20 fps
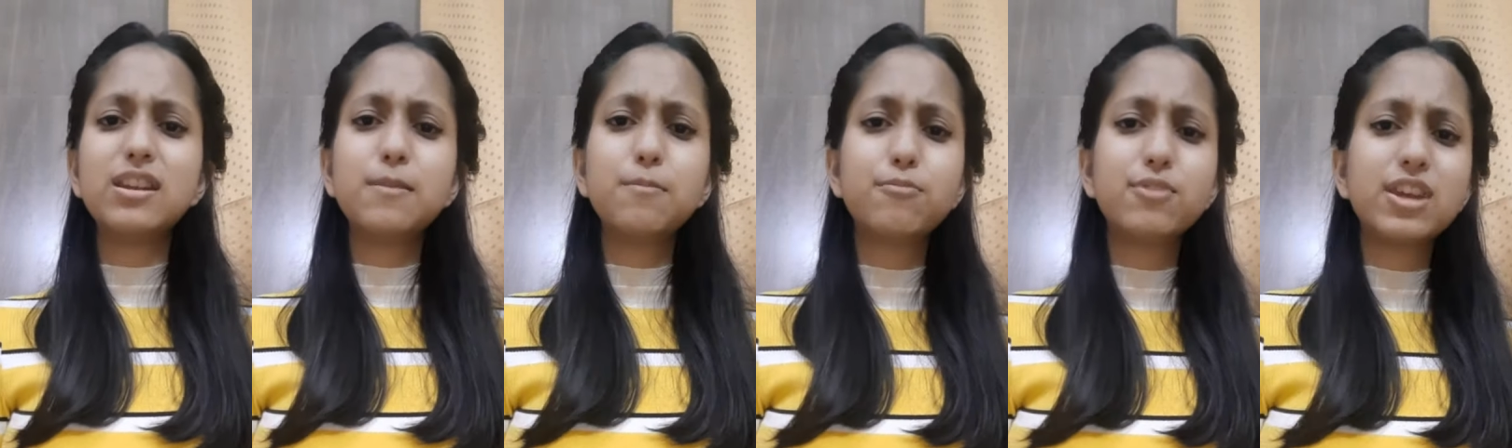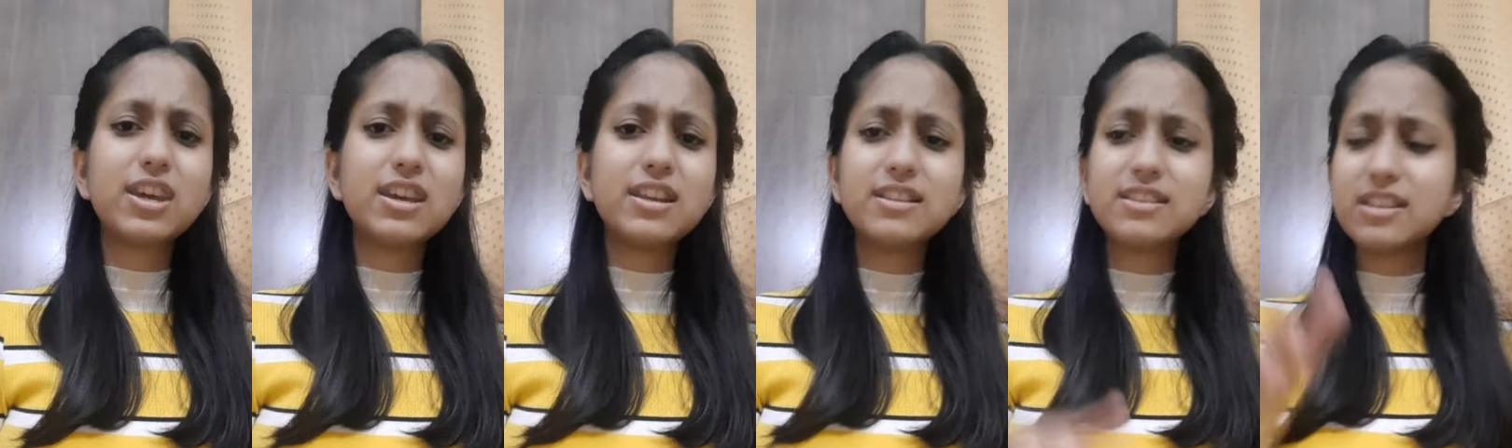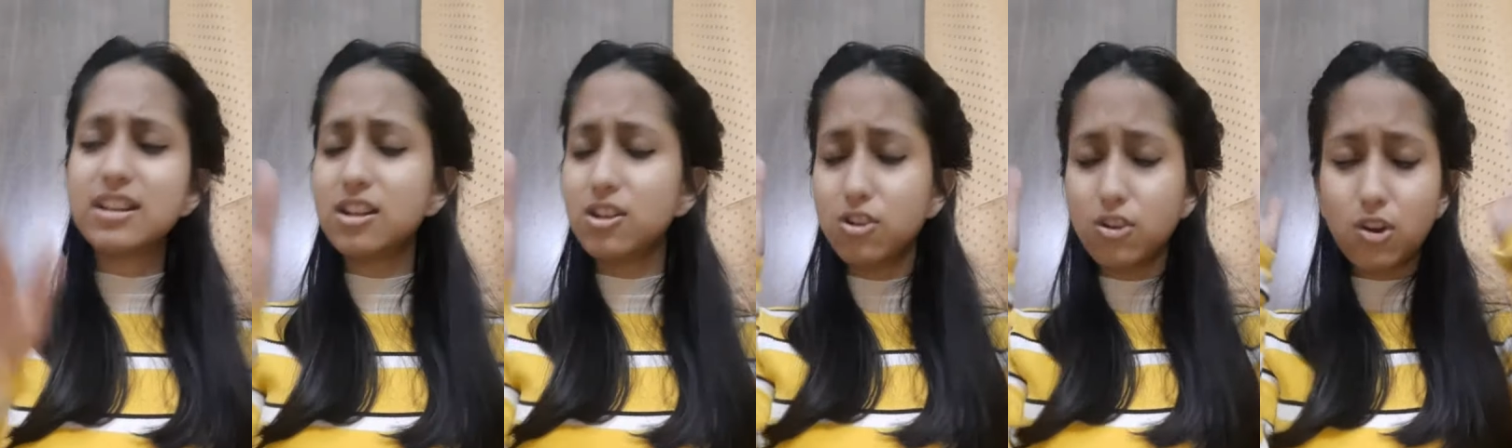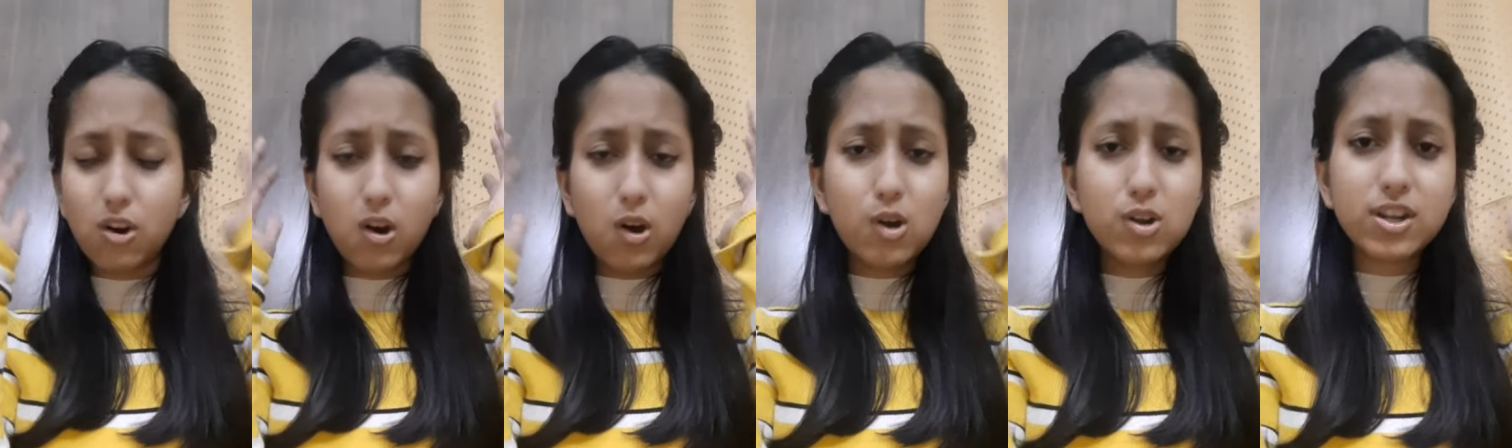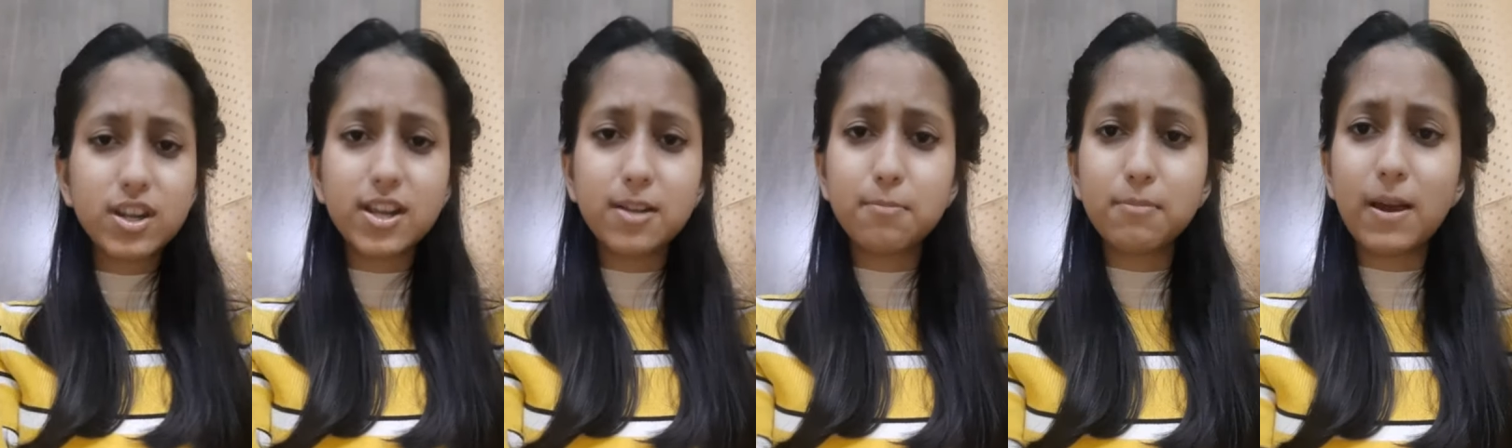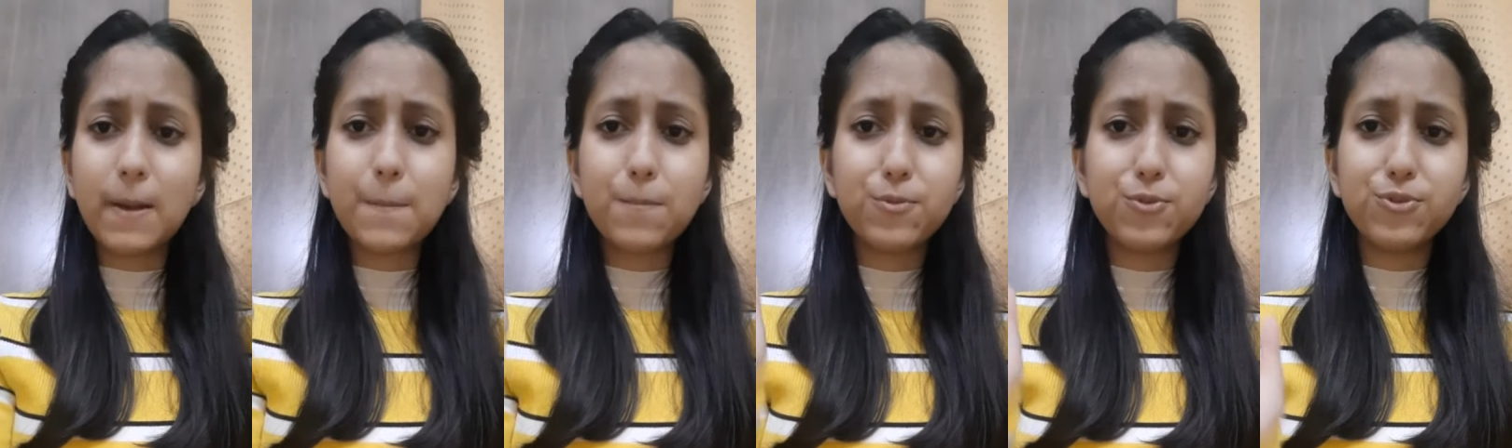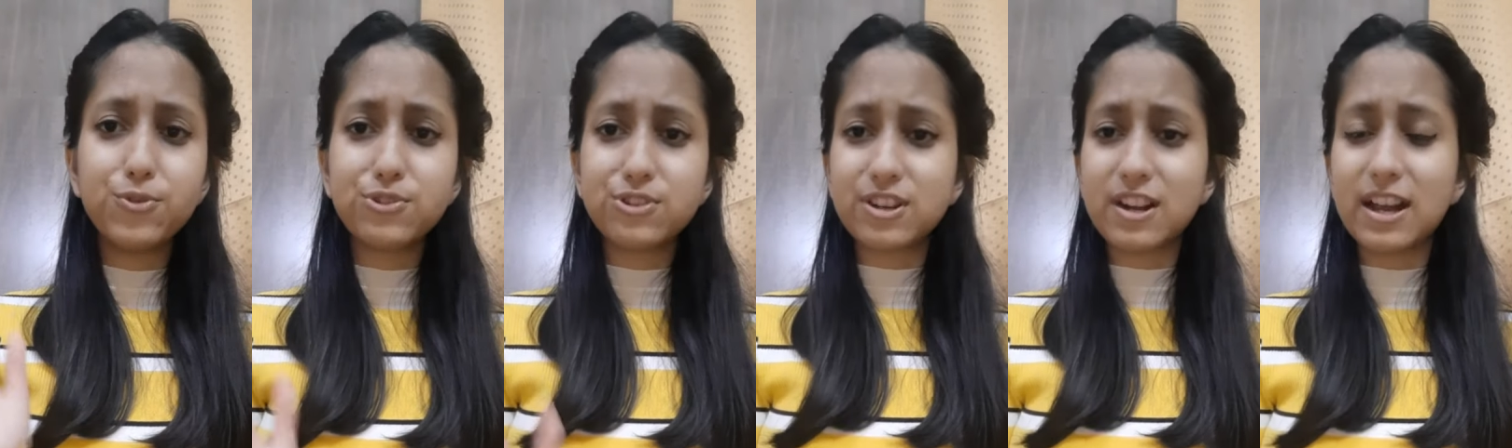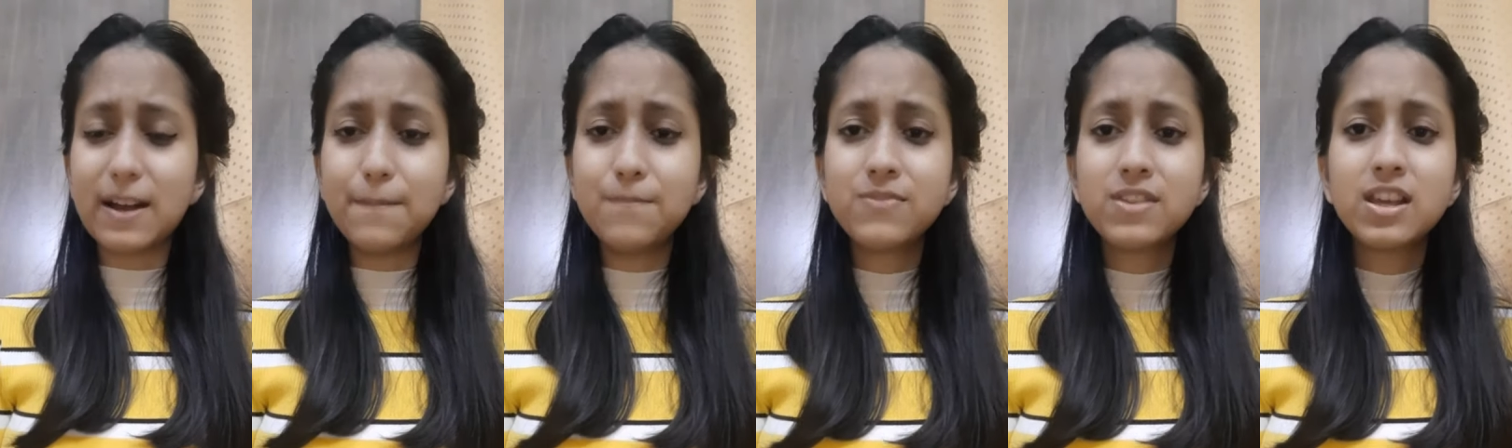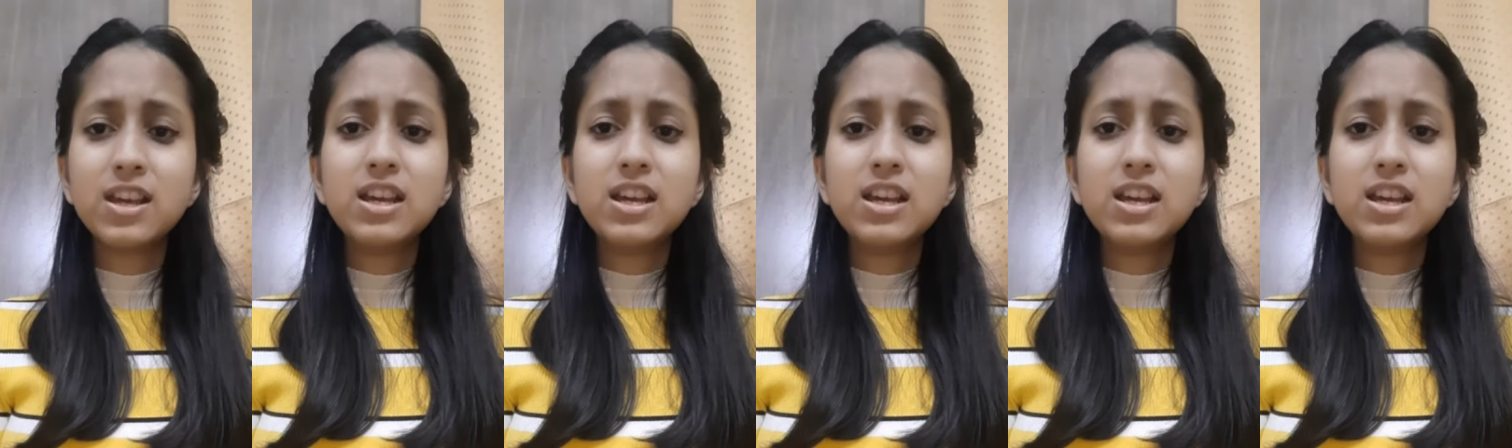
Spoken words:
their brains are not in my program.